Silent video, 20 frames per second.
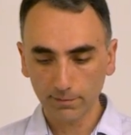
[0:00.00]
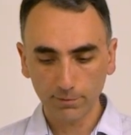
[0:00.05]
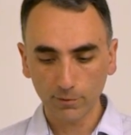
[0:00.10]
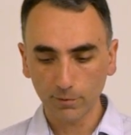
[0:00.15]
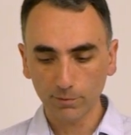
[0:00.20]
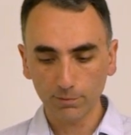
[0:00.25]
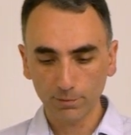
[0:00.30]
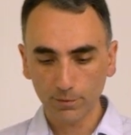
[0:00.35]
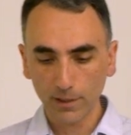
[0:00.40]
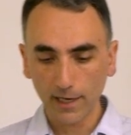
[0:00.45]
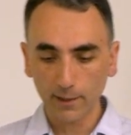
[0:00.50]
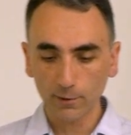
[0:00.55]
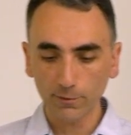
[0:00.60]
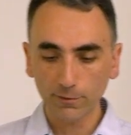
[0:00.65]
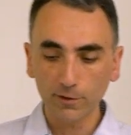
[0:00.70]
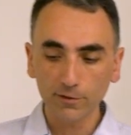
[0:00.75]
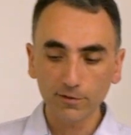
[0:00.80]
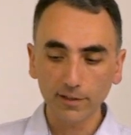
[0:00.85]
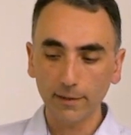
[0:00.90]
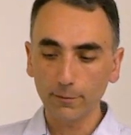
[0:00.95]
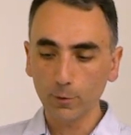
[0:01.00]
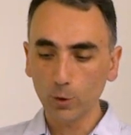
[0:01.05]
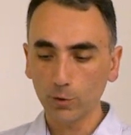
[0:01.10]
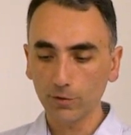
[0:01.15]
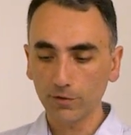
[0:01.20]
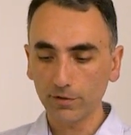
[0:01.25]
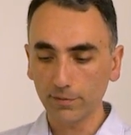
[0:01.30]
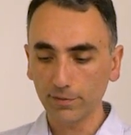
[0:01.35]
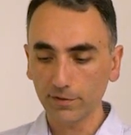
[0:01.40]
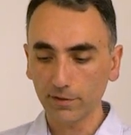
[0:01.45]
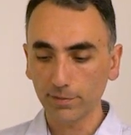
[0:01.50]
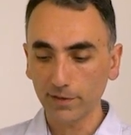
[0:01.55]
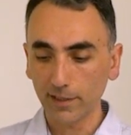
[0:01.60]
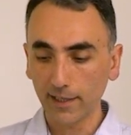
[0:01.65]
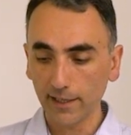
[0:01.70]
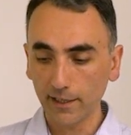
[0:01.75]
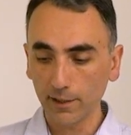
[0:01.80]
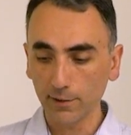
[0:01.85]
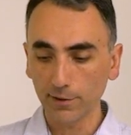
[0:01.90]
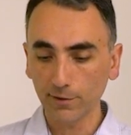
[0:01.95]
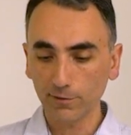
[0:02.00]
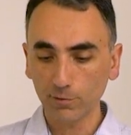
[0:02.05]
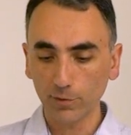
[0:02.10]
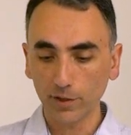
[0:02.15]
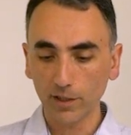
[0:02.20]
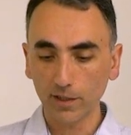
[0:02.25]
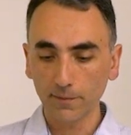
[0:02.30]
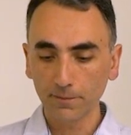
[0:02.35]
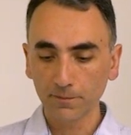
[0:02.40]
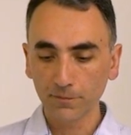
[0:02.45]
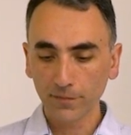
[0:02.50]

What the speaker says: So kind of the same concepts apply here as well.